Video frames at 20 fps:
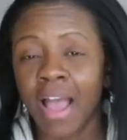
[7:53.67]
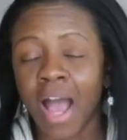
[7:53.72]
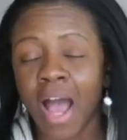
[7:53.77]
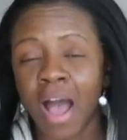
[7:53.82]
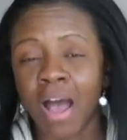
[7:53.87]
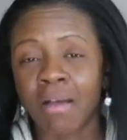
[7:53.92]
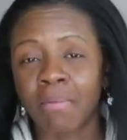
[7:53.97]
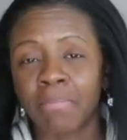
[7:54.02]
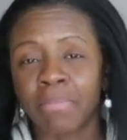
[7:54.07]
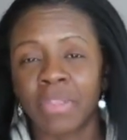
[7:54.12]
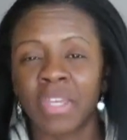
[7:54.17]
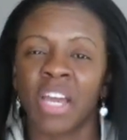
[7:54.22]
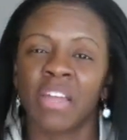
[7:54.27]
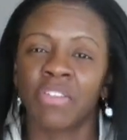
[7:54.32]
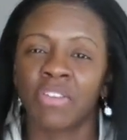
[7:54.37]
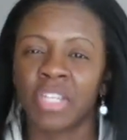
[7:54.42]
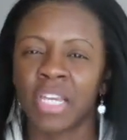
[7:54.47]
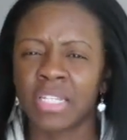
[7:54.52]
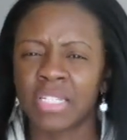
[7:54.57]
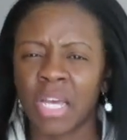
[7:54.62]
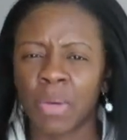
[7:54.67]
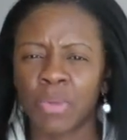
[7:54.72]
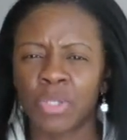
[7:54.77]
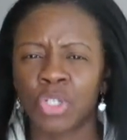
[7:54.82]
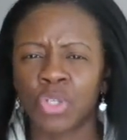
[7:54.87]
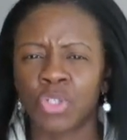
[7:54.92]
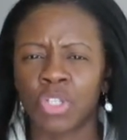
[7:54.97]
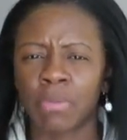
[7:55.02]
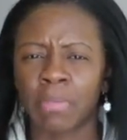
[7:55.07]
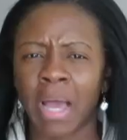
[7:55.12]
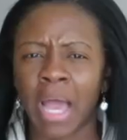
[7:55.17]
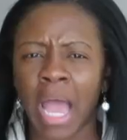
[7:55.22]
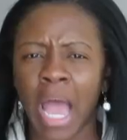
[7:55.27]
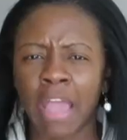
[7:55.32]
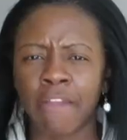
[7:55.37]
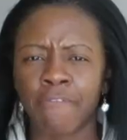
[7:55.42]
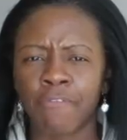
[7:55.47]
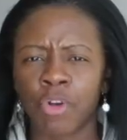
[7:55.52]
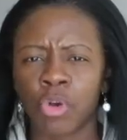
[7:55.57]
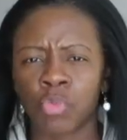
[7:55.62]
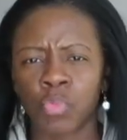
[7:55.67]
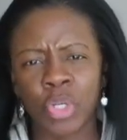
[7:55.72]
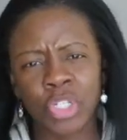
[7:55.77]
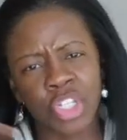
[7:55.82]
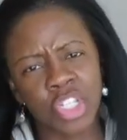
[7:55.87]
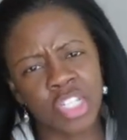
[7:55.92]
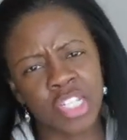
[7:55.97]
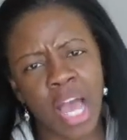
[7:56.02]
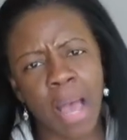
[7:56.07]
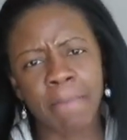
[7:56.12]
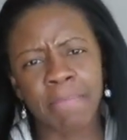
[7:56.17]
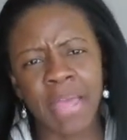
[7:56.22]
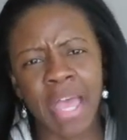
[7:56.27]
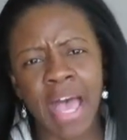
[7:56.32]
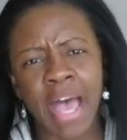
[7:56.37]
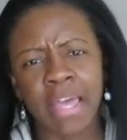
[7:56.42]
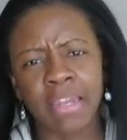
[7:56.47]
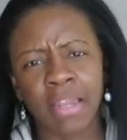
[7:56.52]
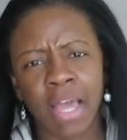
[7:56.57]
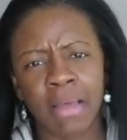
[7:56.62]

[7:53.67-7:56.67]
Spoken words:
The other days I was using my iPhone, which is not bad.